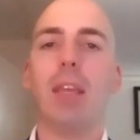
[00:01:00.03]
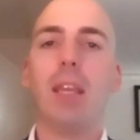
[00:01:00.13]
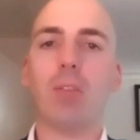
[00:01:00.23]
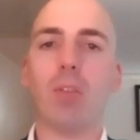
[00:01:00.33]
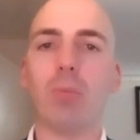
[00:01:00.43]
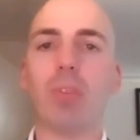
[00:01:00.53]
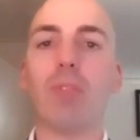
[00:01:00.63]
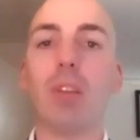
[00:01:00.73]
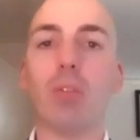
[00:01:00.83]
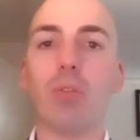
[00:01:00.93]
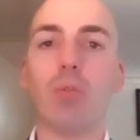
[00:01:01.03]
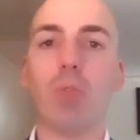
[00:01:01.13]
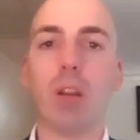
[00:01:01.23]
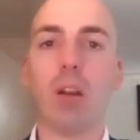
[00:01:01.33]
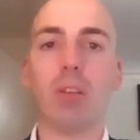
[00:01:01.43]
in terms of CO2
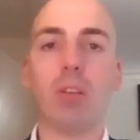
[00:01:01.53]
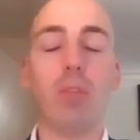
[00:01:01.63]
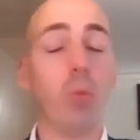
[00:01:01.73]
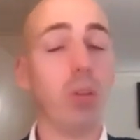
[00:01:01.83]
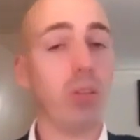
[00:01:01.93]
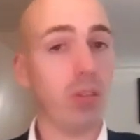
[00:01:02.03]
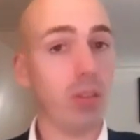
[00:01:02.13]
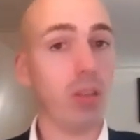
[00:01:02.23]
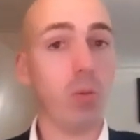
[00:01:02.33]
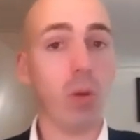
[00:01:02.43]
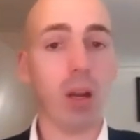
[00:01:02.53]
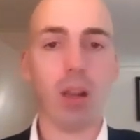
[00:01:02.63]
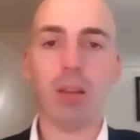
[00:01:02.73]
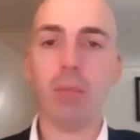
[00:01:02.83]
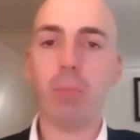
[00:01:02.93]
reduction, which is still quite a
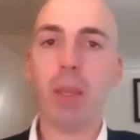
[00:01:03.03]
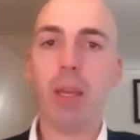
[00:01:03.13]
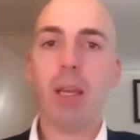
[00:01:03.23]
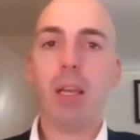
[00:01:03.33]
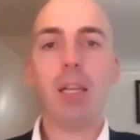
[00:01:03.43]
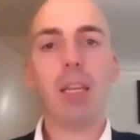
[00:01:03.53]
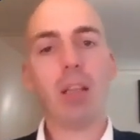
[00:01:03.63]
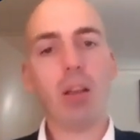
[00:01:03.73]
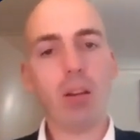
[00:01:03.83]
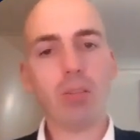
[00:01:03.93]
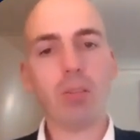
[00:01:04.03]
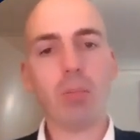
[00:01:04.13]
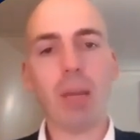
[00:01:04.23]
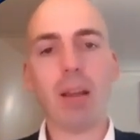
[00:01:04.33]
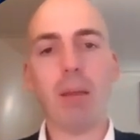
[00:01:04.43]
lot. It costs
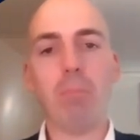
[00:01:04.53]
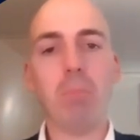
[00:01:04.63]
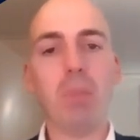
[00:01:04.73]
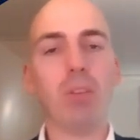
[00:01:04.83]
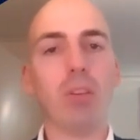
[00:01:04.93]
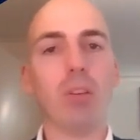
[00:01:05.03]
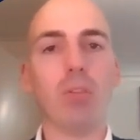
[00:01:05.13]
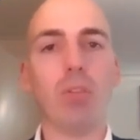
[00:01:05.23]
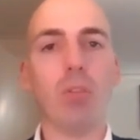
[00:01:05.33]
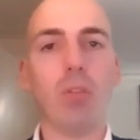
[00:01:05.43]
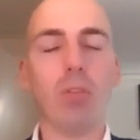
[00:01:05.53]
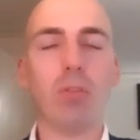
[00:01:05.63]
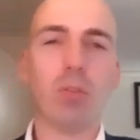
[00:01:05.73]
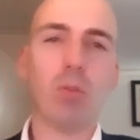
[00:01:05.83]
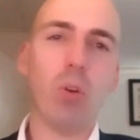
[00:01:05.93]
about €1 million.
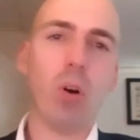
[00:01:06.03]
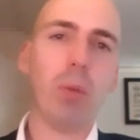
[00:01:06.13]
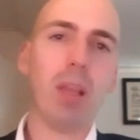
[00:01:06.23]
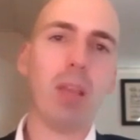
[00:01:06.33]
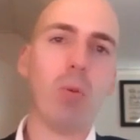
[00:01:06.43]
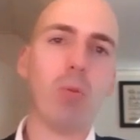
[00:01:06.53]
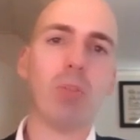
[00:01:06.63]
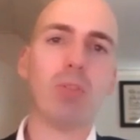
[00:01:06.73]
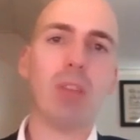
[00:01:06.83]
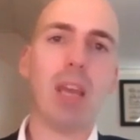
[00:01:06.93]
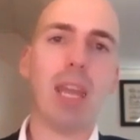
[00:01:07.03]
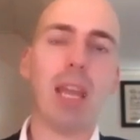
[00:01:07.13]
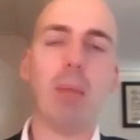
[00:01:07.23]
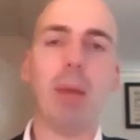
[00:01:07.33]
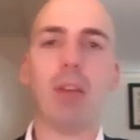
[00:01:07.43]
Normally we would say
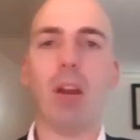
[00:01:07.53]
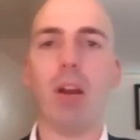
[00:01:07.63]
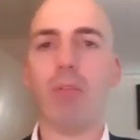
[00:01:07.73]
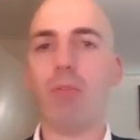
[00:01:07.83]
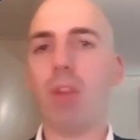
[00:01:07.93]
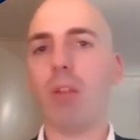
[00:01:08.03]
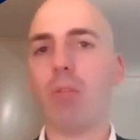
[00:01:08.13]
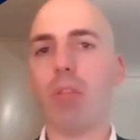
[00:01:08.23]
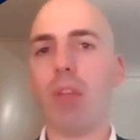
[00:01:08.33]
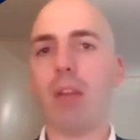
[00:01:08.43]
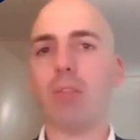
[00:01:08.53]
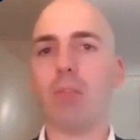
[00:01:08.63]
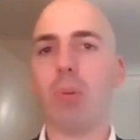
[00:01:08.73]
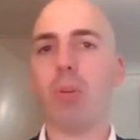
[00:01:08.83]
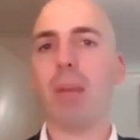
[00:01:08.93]
about 300,000
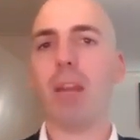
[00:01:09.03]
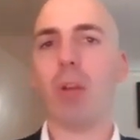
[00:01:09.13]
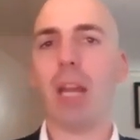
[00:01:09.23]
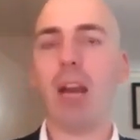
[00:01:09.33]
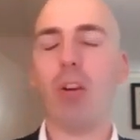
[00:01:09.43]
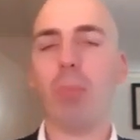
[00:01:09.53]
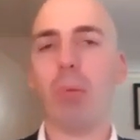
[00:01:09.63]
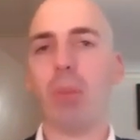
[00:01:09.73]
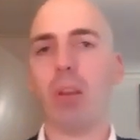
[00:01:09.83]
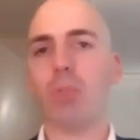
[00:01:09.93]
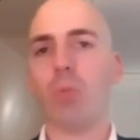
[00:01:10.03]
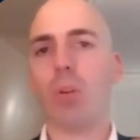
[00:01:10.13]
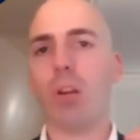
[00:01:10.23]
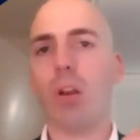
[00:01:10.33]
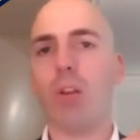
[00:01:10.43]
per megawatt hour, but because we're
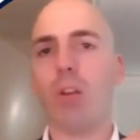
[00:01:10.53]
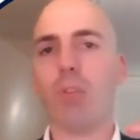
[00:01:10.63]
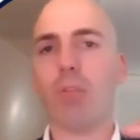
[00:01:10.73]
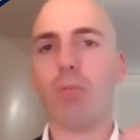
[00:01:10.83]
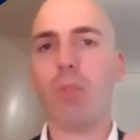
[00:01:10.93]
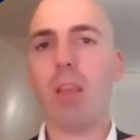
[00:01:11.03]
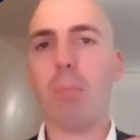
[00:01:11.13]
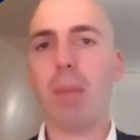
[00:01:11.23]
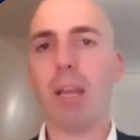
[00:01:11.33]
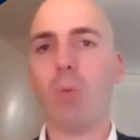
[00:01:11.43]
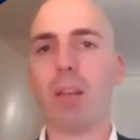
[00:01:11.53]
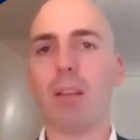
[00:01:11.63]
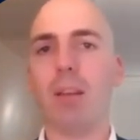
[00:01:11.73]
going to go for a 3 megawatt